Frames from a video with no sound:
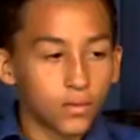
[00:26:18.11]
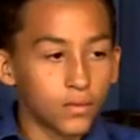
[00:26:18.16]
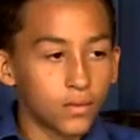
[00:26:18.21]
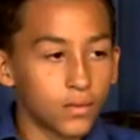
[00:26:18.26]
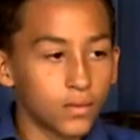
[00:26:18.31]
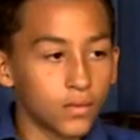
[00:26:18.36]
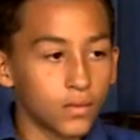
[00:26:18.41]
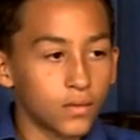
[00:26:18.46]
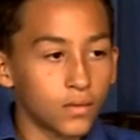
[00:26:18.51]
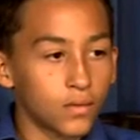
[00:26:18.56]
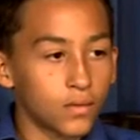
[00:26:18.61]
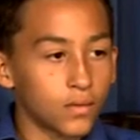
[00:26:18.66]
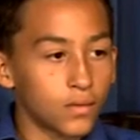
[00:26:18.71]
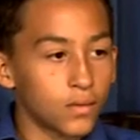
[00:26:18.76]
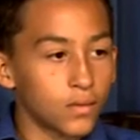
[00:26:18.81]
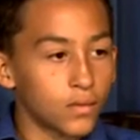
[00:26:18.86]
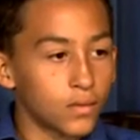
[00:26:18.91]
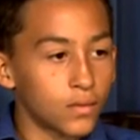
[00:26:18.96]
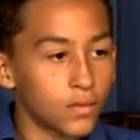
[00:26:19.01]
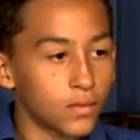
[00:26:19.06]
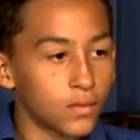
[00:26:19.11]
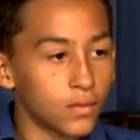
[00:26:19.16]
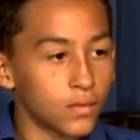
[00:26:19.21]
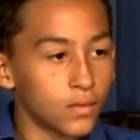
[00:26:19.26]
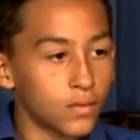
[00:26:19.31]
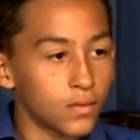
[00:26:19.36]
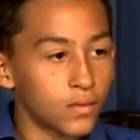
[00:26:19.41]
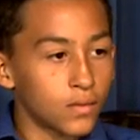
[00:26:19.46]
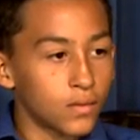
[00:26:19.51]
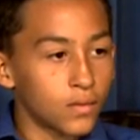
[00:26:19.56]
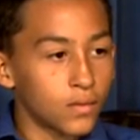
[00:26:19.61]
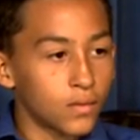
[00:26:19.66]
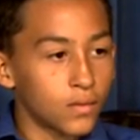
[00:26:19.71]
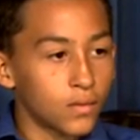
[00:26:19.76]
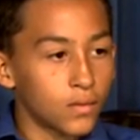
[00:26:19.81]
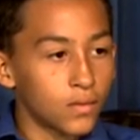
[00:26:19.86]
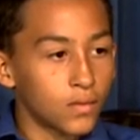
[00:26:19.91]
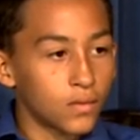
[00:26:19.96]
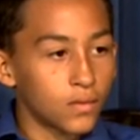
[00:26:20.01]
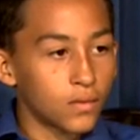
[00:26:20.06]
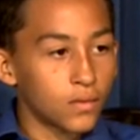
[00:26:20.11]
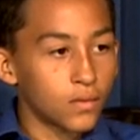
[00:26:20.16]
No words are spoken by the person on screen.